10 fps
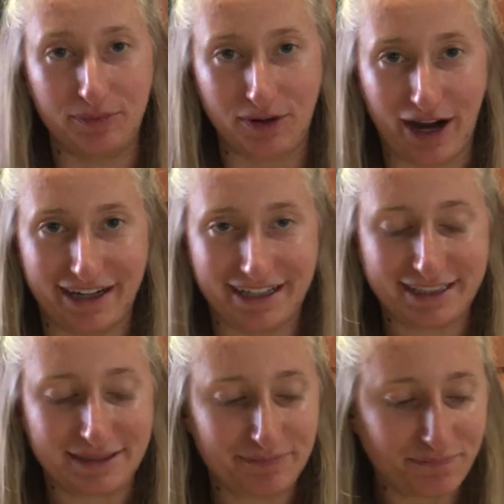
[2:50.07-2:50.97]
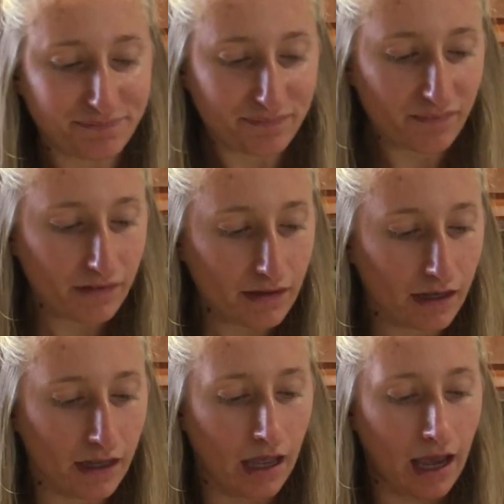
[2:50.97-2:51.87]
products.
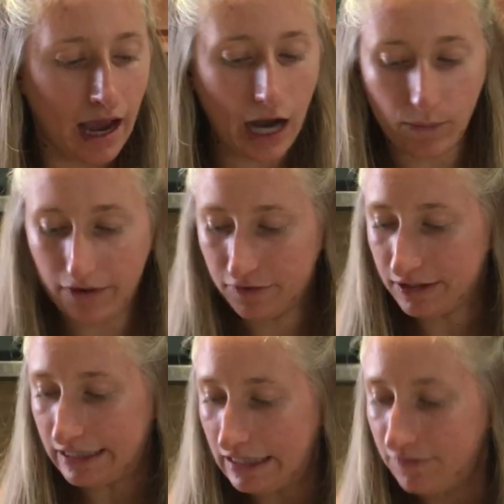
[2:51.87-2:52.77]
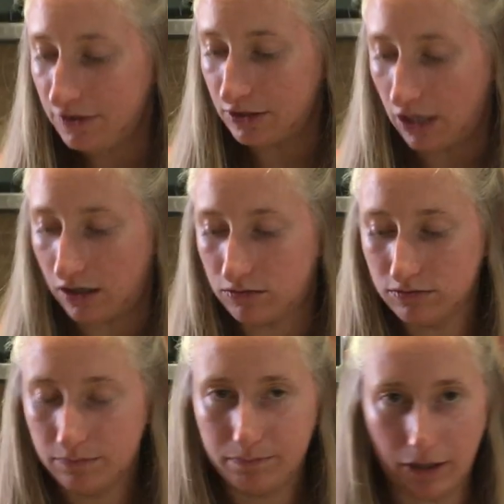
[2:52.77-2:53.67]
However, even though
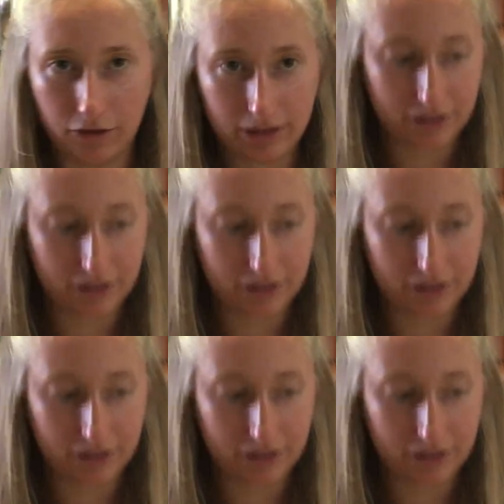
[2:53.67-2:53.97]
butter is